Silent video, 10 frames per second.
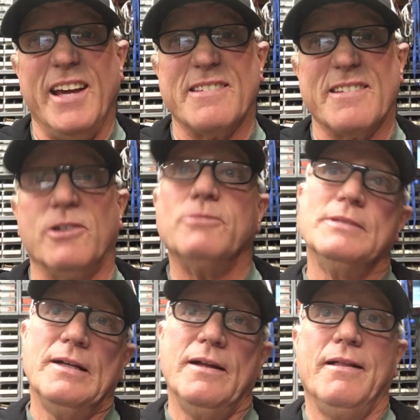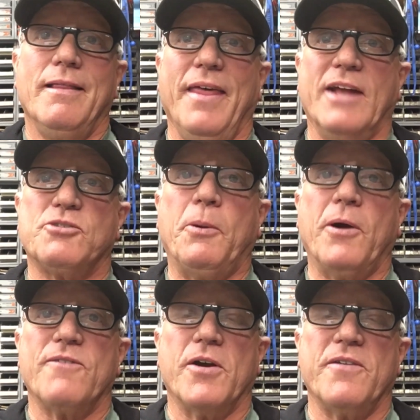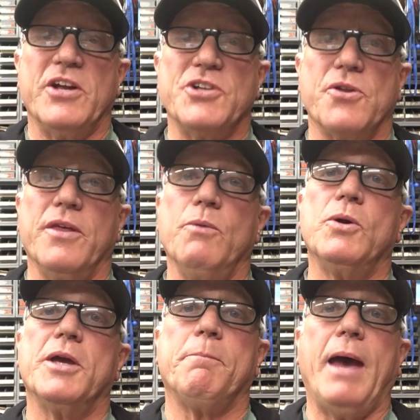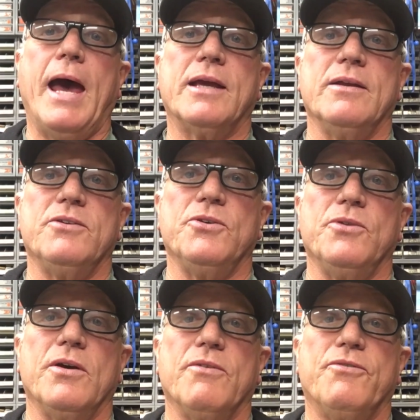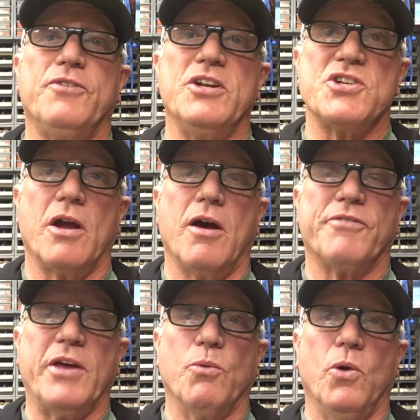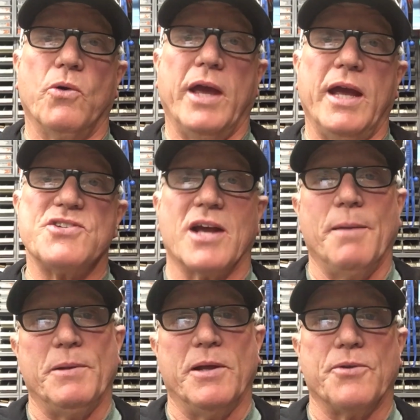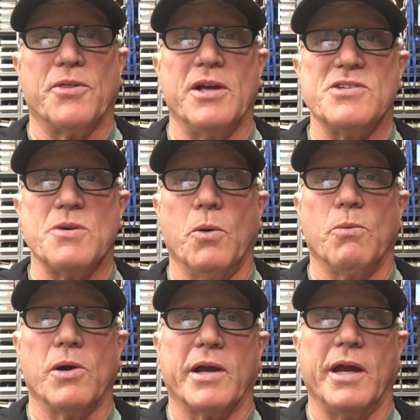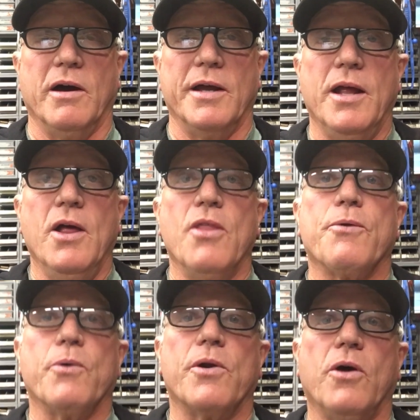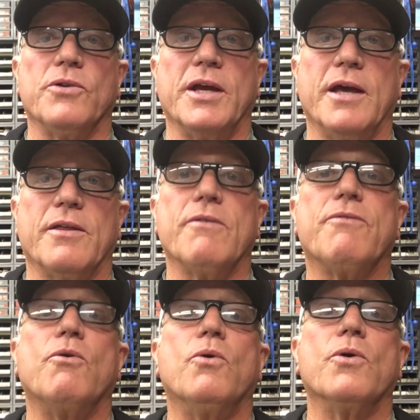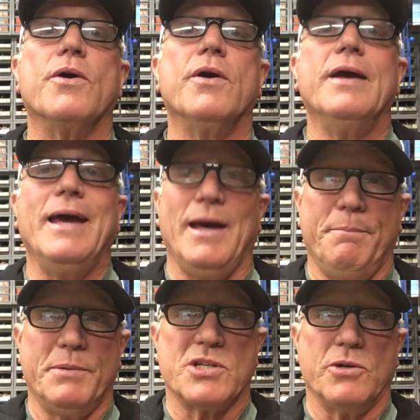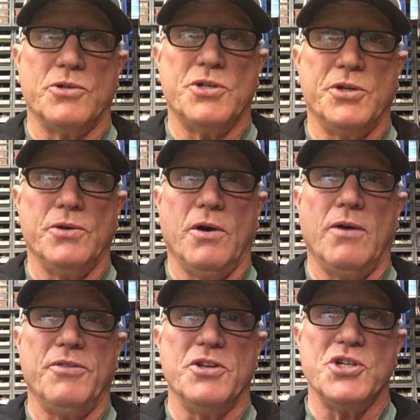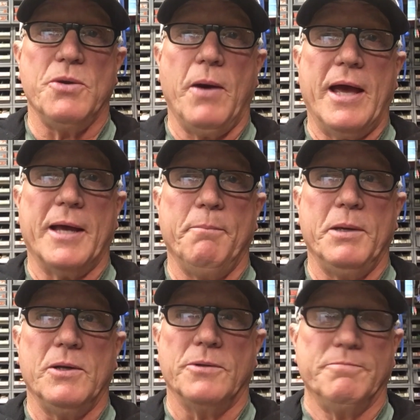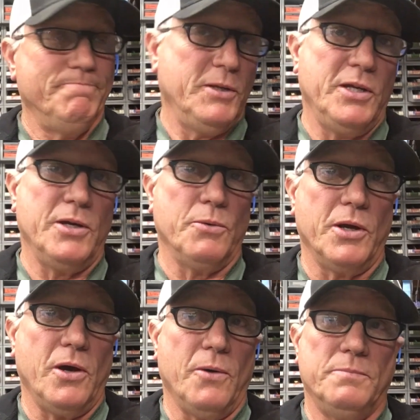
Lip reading: So that's part of our adventure. Then we'll get back into the finishing off that roll cage, a couple other things that we're working on, throw it all together for episode 2 of the G-Wagon build. Here we go.